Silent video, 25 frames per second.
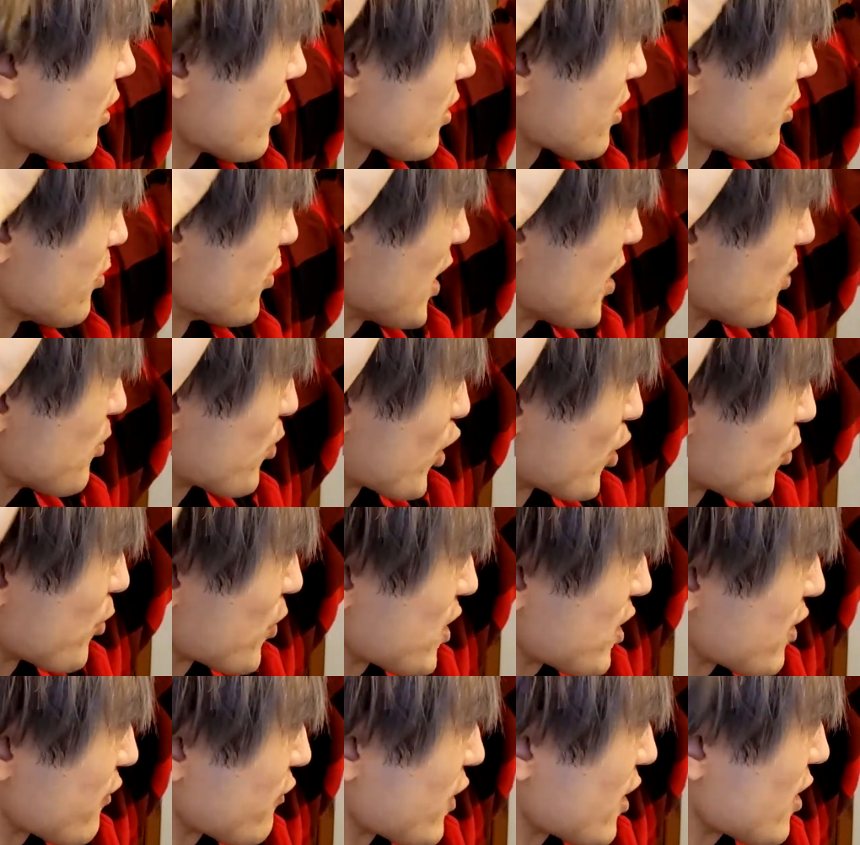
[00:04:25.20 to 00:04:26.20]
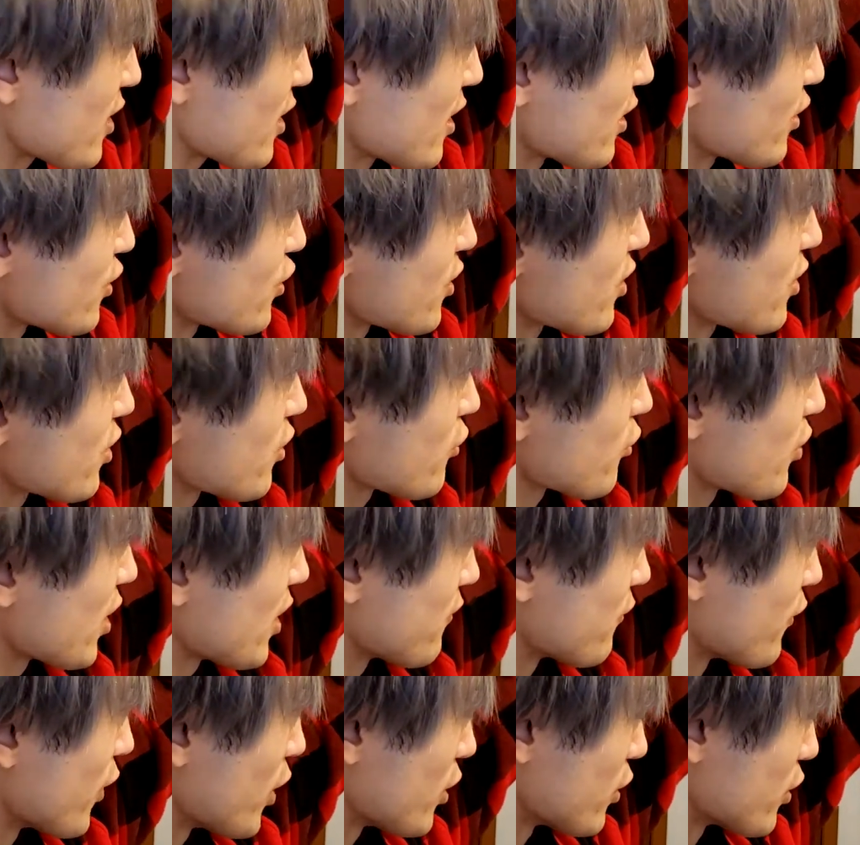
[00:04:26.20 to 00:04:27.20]
the main purpose of this is just to
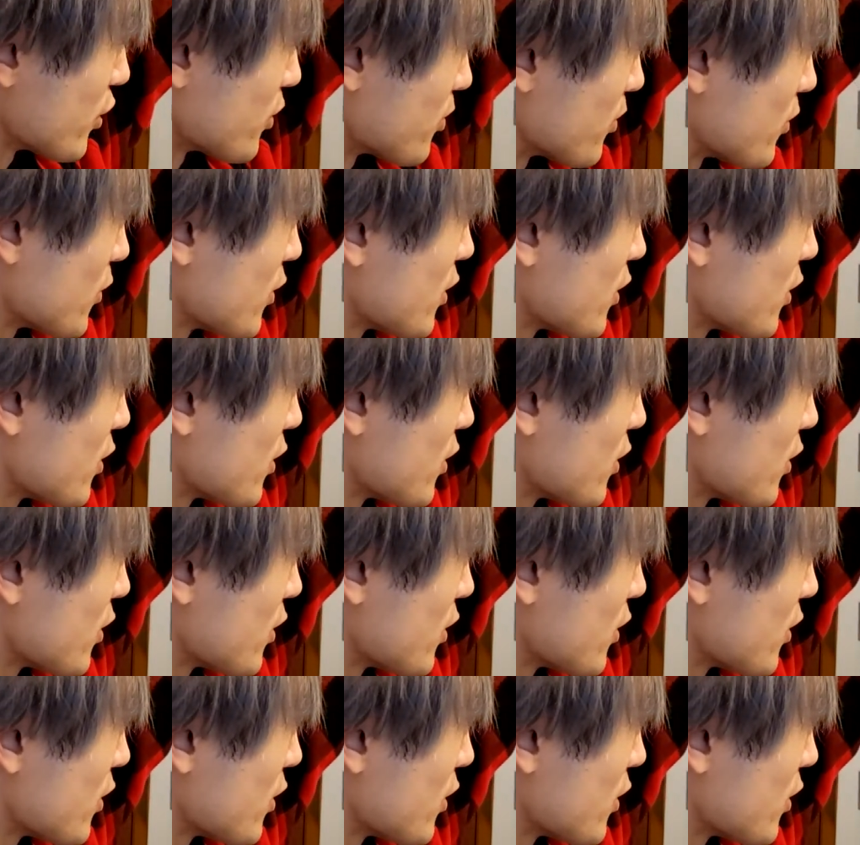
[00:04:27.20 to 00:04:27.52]
create volume.